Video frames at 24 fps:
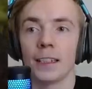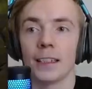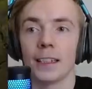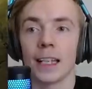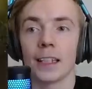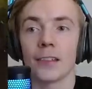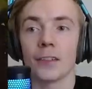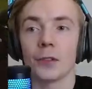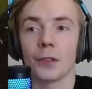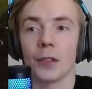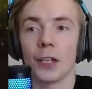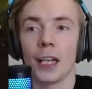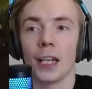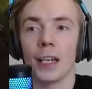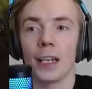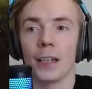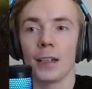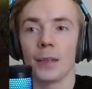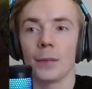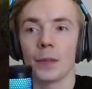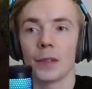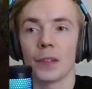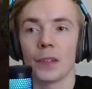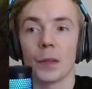That's
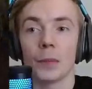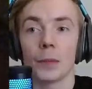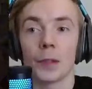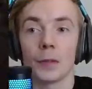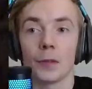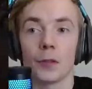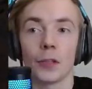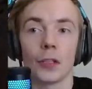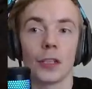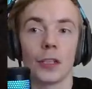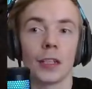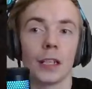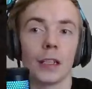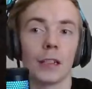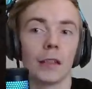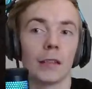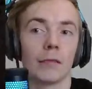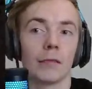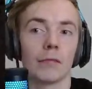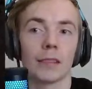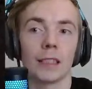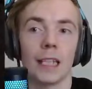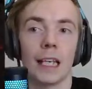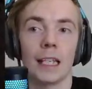okay. But sometimes you can get
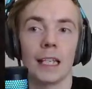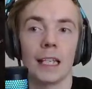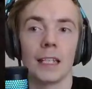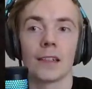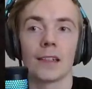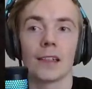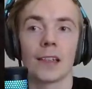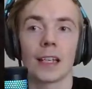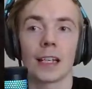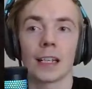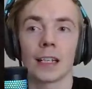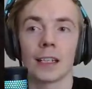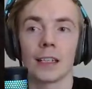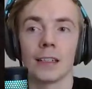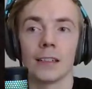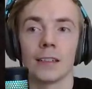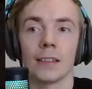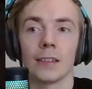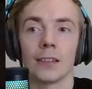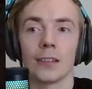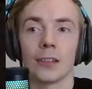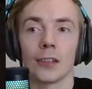a 10-second,